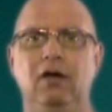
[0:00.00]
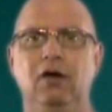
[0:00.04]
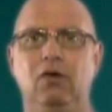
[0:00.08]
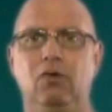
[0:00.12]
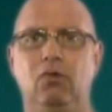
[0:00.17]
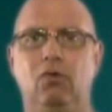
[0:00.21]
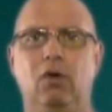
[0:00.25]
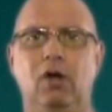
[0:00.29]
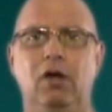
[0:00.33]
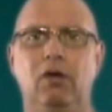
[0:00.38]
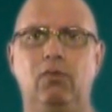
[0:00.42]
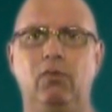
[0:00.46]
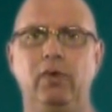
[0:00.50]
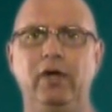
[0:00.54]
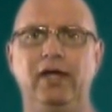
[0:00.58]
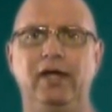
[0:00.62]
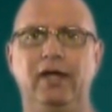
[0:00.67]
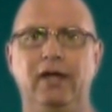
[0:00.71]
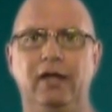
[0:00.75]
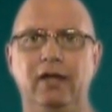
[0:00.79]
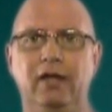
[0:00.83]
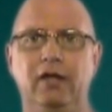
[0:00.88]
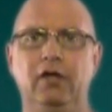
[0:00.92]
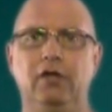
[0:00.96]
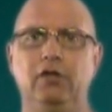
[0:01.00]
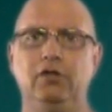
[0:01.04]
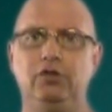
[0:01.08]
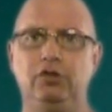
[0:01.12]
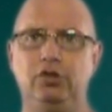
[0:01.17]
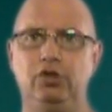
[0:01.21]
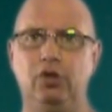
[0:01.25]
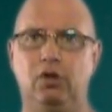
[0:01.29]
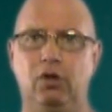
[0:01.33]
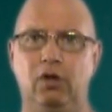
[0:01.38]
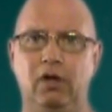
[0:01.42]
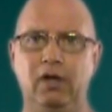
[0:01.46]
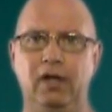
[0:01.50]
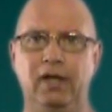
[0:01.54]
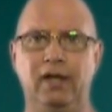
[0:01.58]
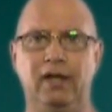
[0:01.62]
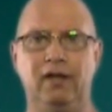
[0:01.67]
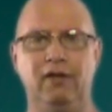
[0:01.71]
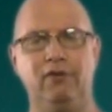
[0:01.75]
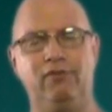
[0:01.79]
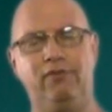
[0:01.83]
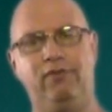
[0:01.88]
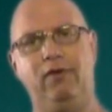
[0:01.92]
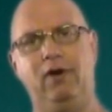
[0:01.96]
what we can join
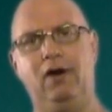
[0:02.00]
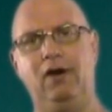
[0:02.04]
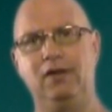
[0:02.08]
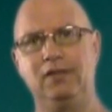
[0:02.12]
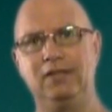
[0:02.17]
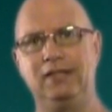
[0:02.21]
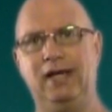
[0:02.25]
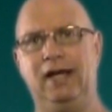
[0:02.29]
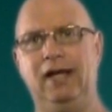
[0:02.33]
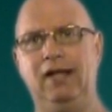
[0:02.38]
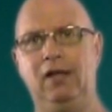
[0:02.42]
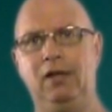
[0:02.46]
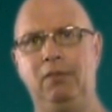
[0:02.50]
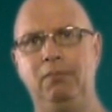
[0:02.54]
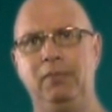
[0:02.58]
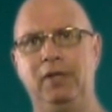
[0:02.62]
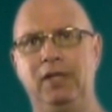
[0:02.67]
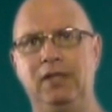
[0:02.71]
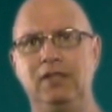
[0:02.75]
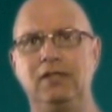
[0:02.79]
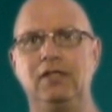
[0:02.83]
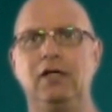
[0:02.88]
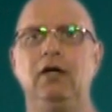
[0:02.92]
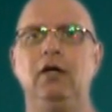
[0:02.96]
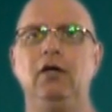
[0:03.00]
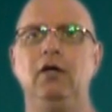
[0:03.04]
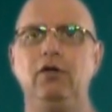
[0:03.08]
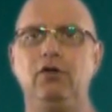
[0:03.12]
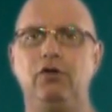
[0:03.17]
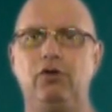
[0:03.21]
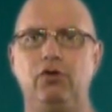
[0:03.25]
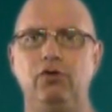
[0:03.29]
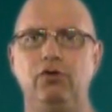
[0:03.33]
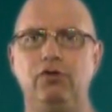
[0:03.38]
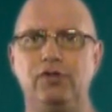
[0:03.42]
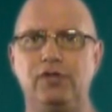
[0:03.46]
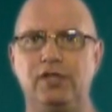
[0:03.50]
as far as elements to